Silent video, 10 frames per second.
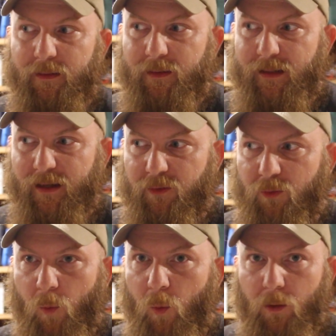The next
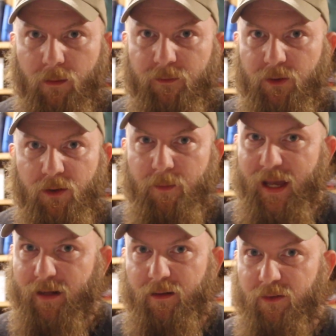war for
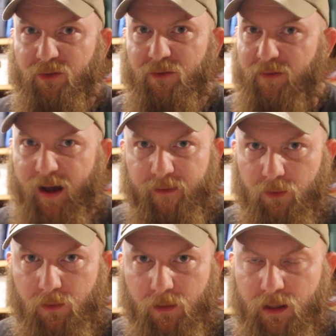humanity's
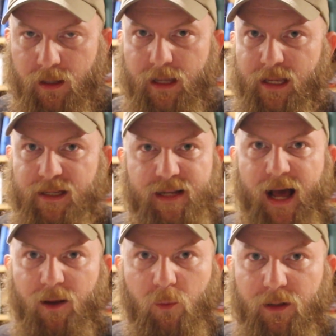survival is
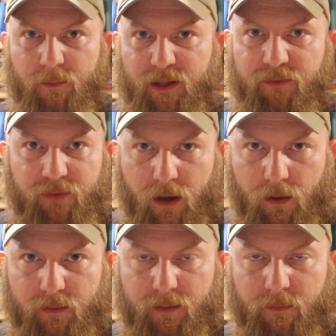not going to be
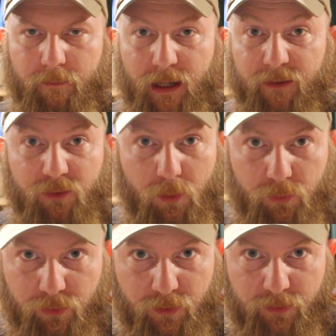fought by
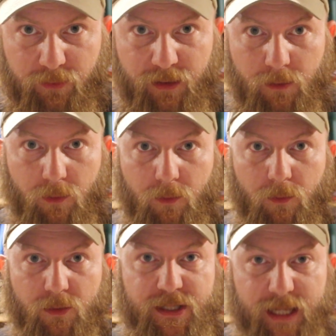soldiers
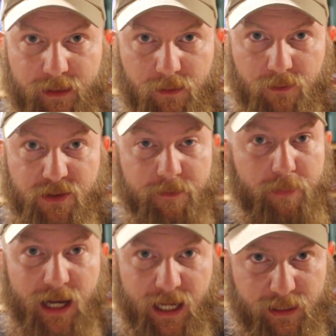or sailors and
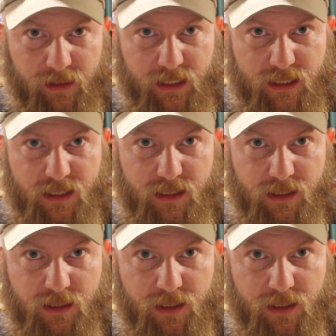pilots.